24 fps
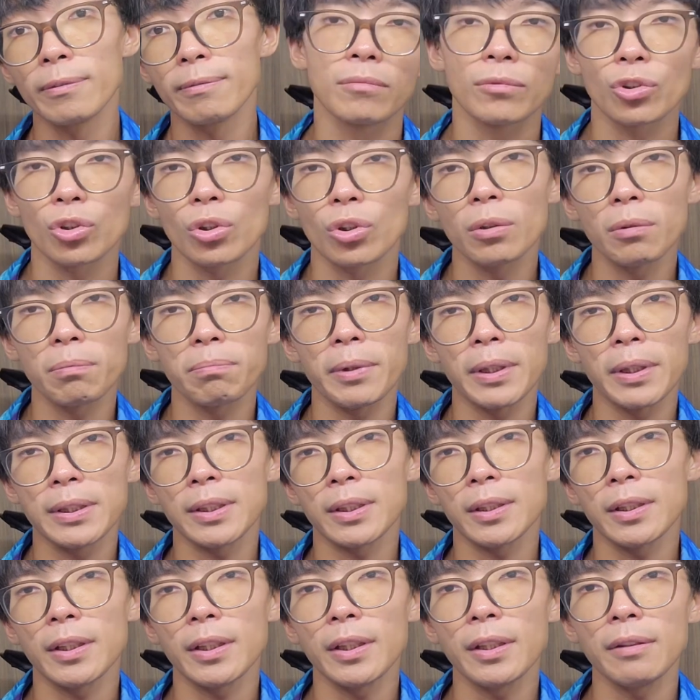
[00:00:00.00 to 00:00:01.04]
So
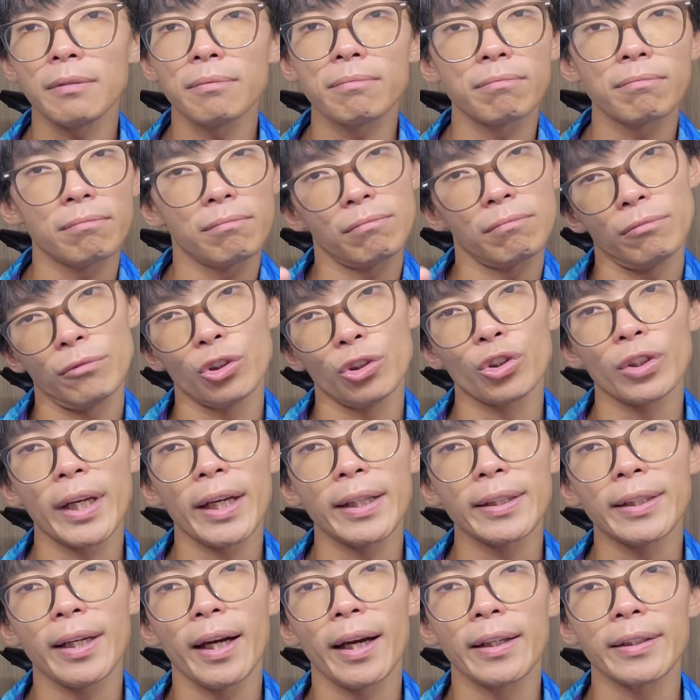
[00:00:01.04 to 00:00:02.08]
basically, you
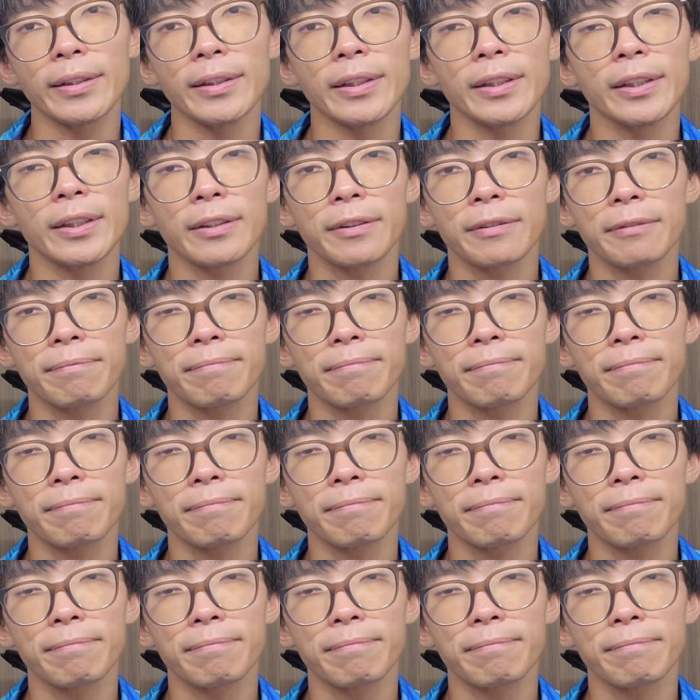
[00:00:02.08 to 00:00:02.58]
get the idea.